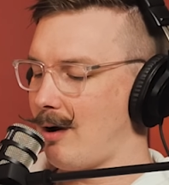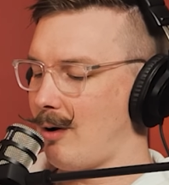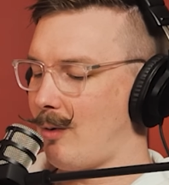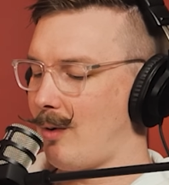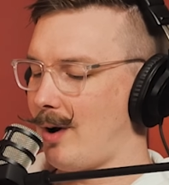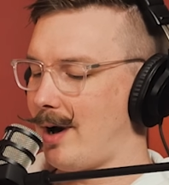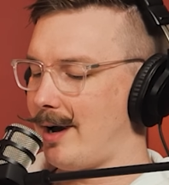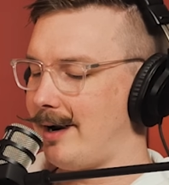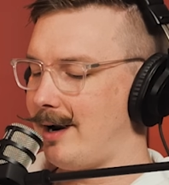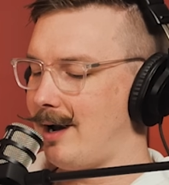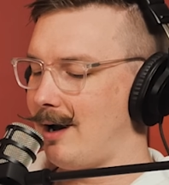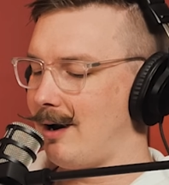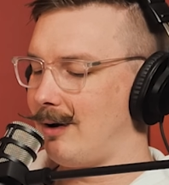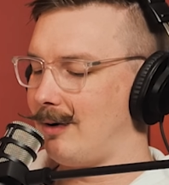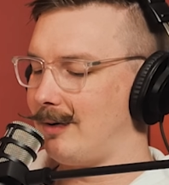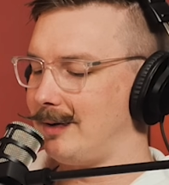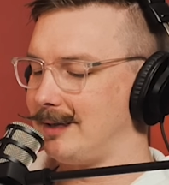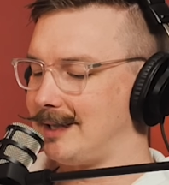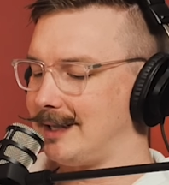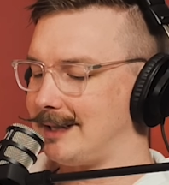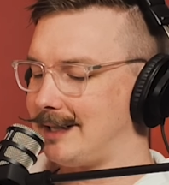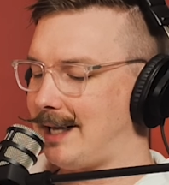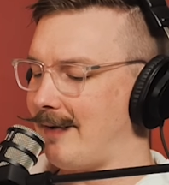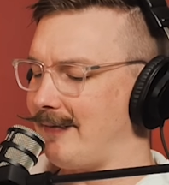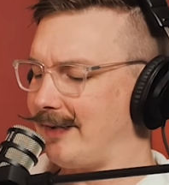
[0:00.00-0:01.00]
Oh, I know.
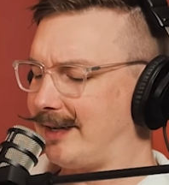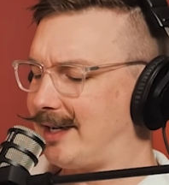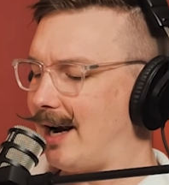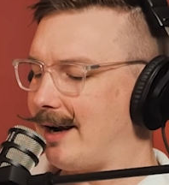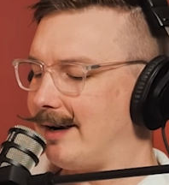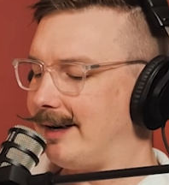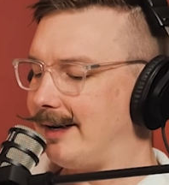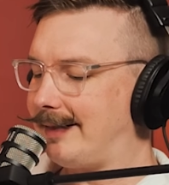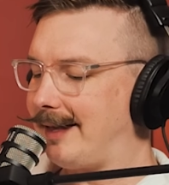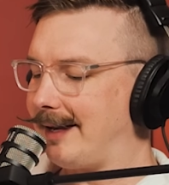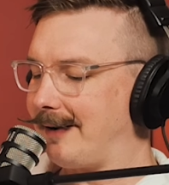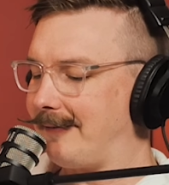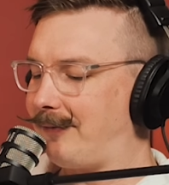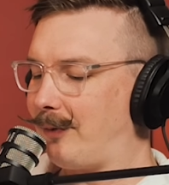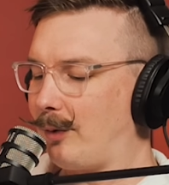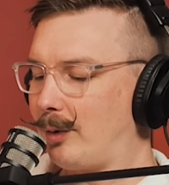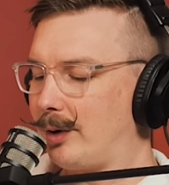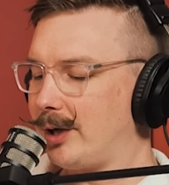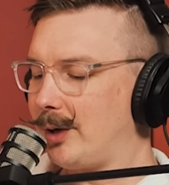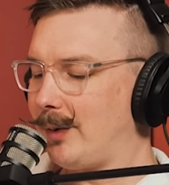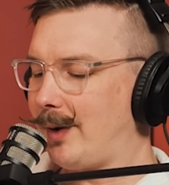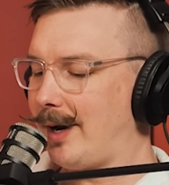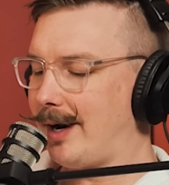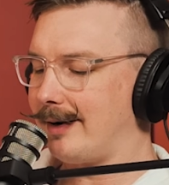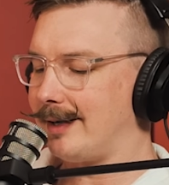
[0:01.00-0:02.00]
It says, haven't got anything
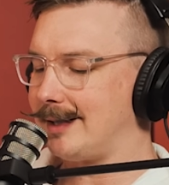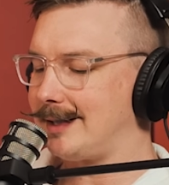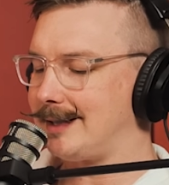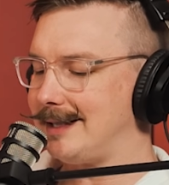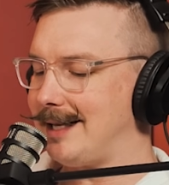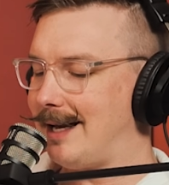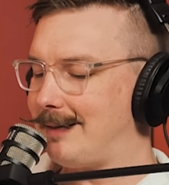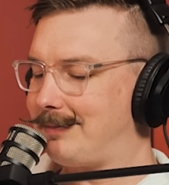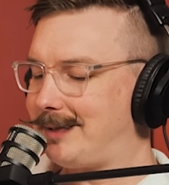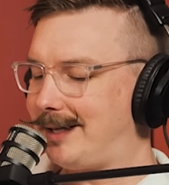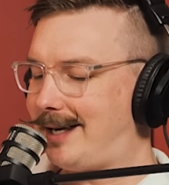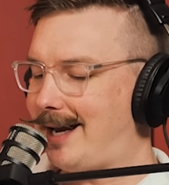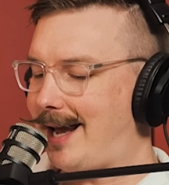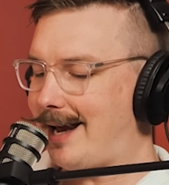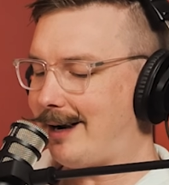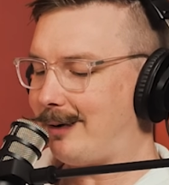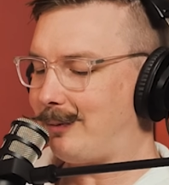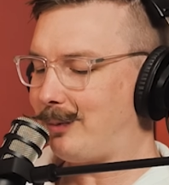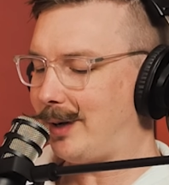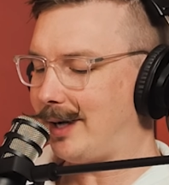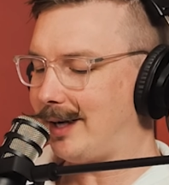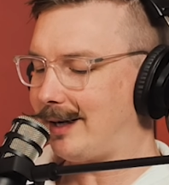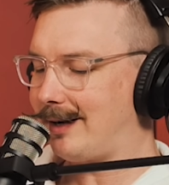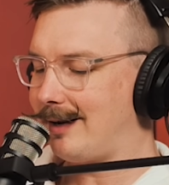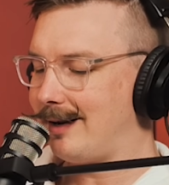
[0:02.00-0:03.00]
for you, Harry snapped at
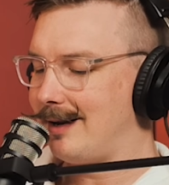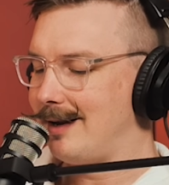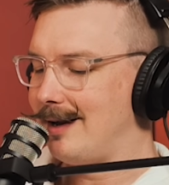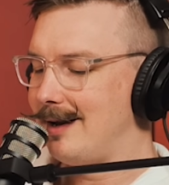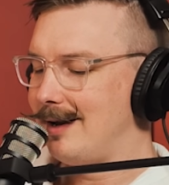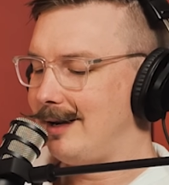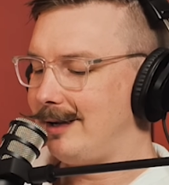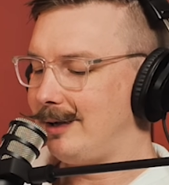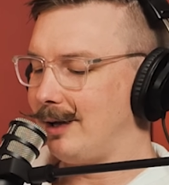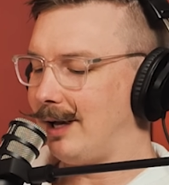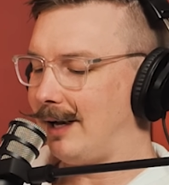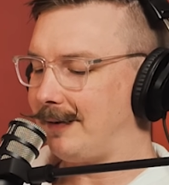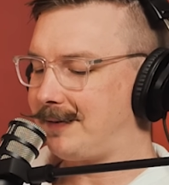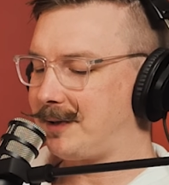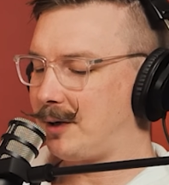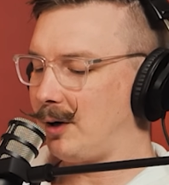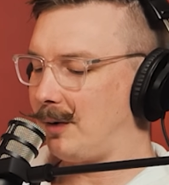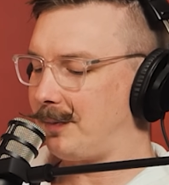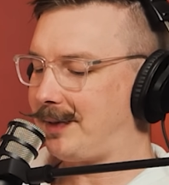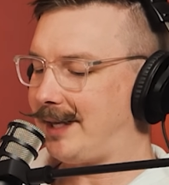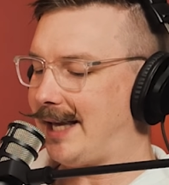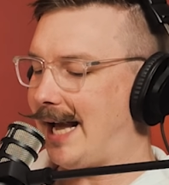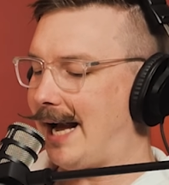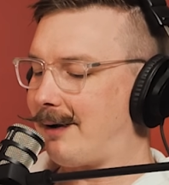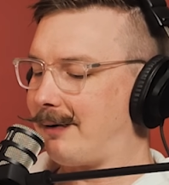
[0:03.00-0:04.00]
Hedwig. You'll have to go
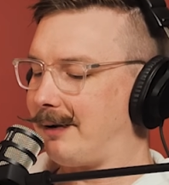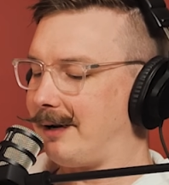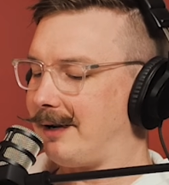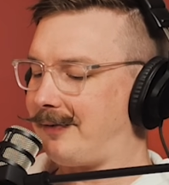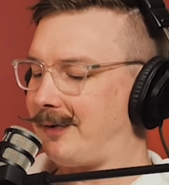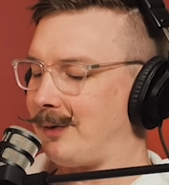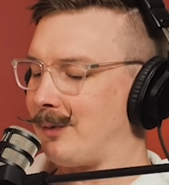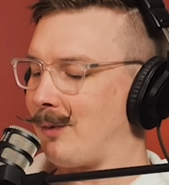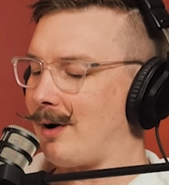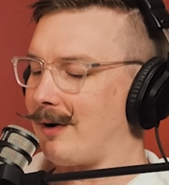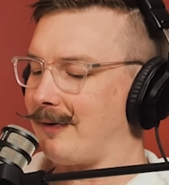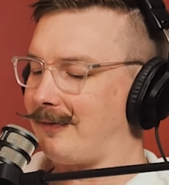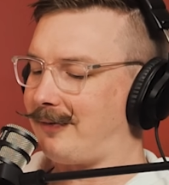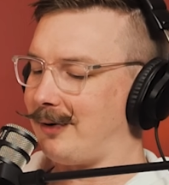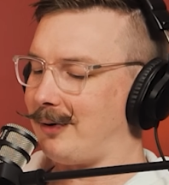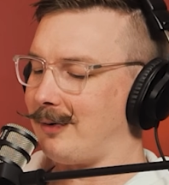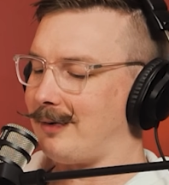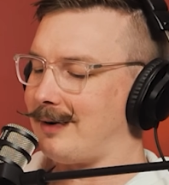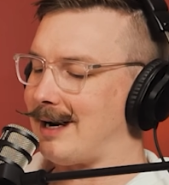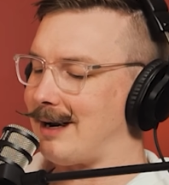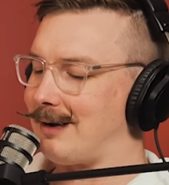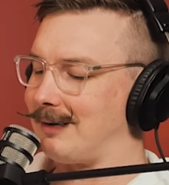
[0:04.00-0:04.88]
up to the hour if you want food.